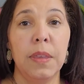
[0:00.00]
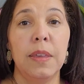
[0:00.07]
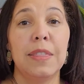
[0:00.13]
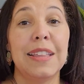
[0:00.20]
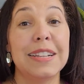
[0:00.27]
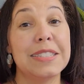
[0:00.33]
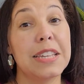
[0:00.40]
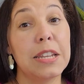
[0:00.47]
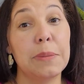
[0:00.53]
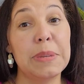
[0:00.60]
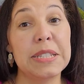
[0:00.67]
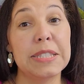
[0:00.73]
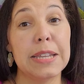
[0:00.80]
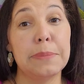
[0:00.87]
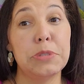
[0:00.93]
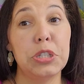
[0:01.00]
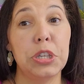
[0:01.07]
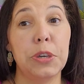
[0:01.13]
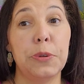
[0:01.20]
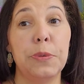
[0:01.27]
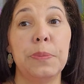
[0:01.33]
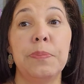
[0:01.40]
That's going to be step
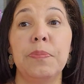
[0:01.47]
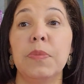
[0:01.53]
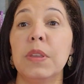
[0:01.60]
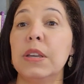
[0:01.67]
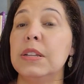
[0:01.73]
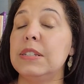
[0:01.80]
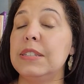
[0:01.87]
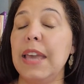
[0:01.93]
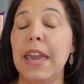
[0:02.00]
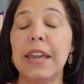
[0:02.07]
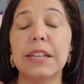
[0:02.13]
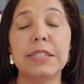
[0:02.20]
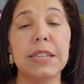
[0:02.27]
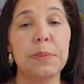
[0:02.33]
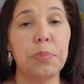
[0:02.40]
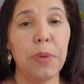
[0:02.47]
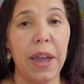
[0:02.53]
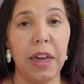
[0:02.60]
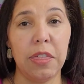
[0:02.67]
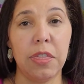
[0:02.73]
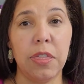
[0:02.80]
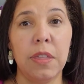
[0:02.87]
2. Take a deep
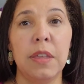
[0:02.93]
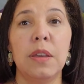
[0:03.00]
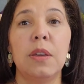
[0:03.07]
breath.